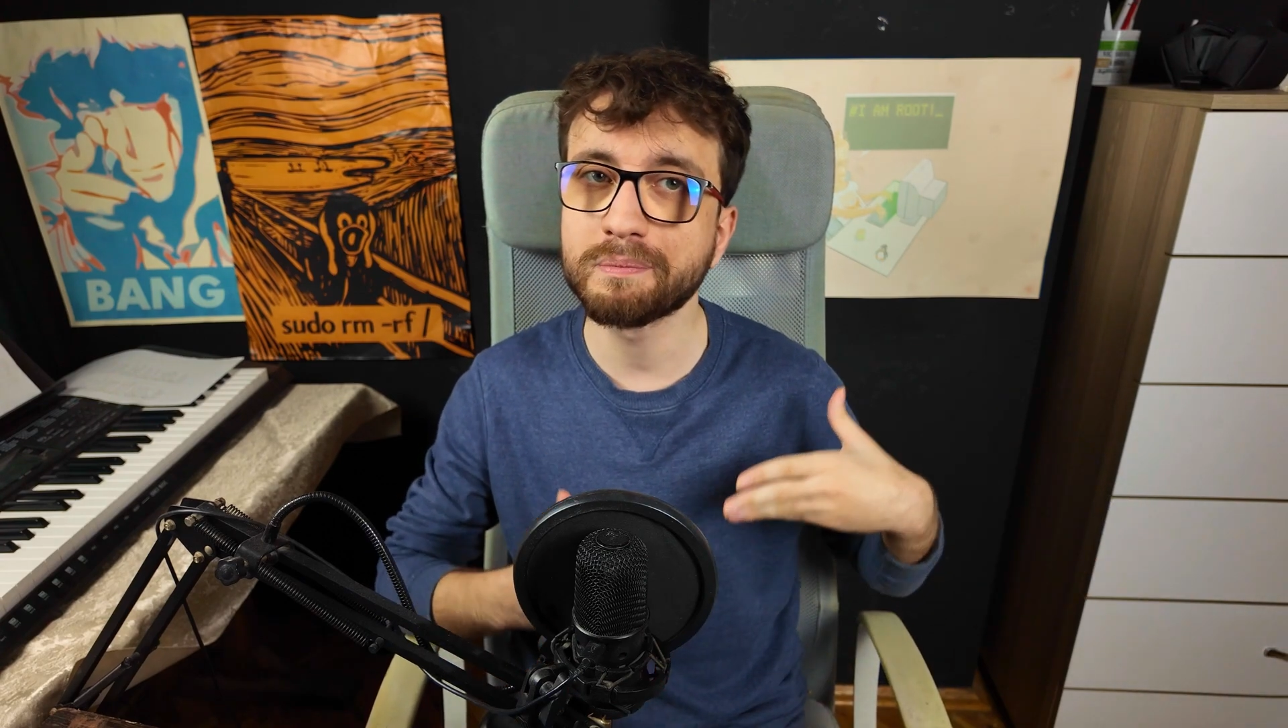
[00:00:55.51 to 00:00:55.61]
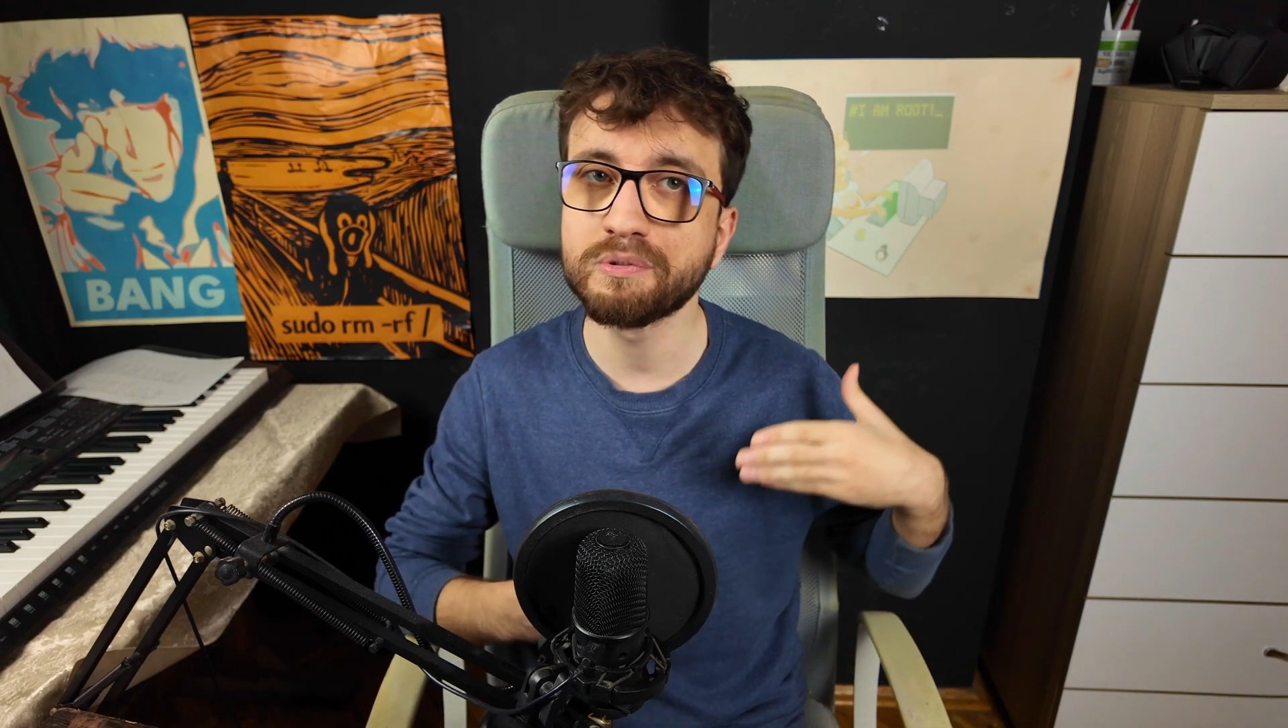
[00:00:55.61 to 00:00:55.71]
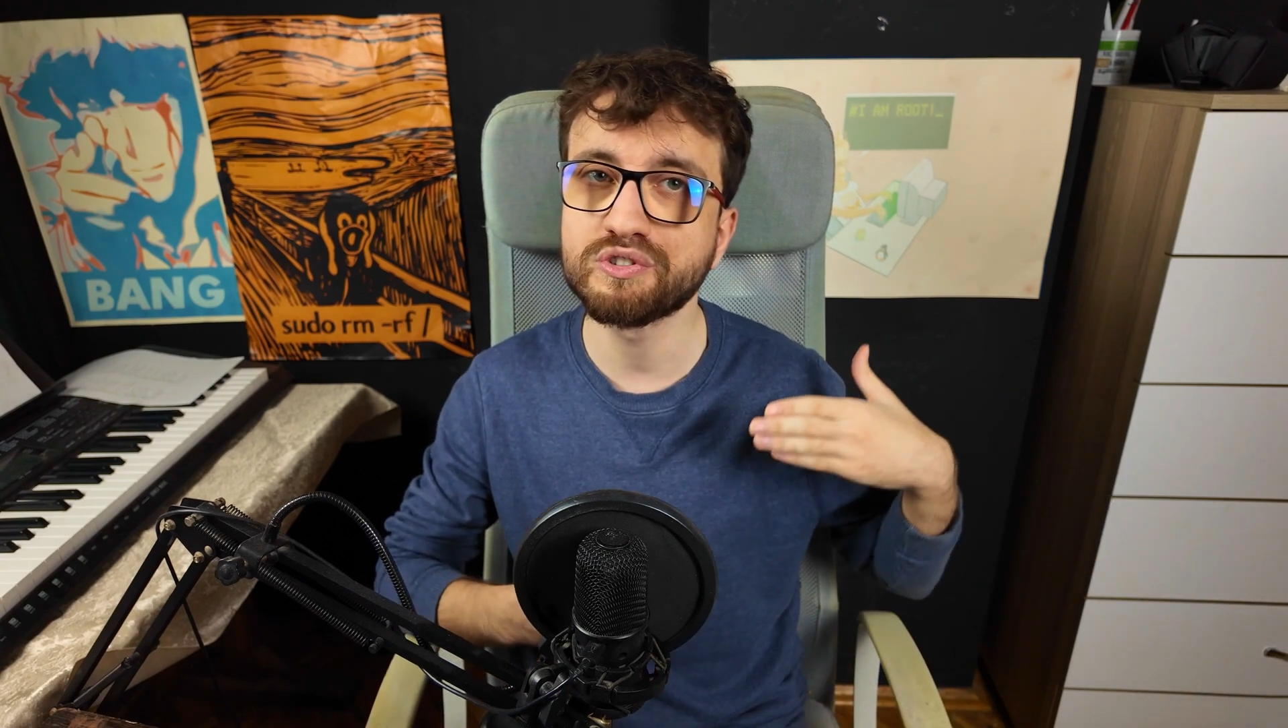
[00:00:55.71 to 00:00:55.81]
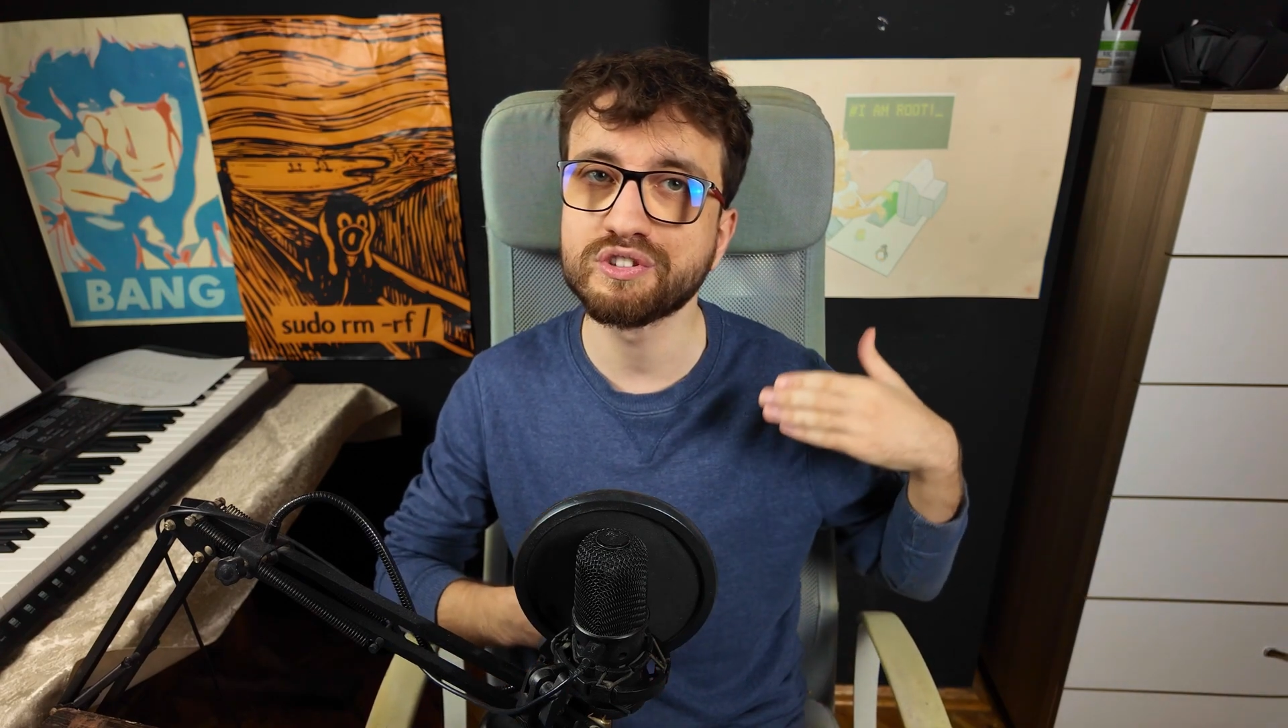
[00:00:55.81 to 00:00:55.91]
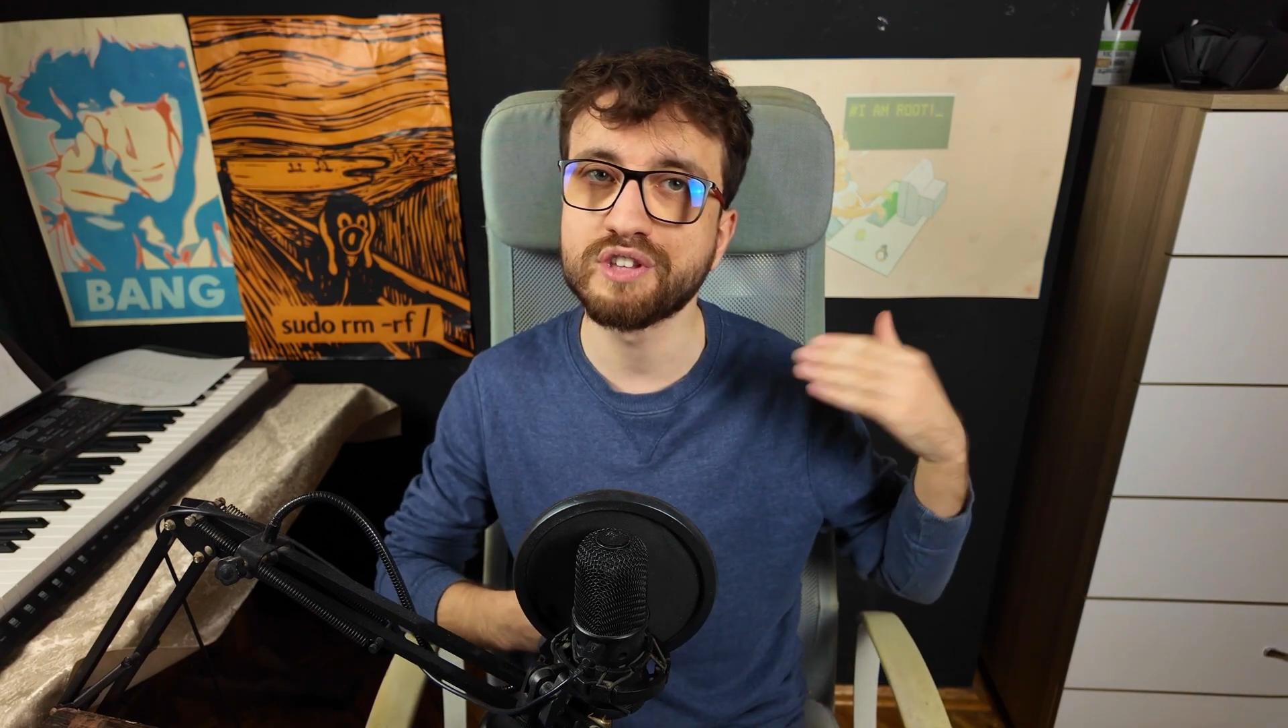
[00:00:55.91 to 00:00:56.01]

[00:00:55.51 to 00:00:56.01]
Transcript: to push the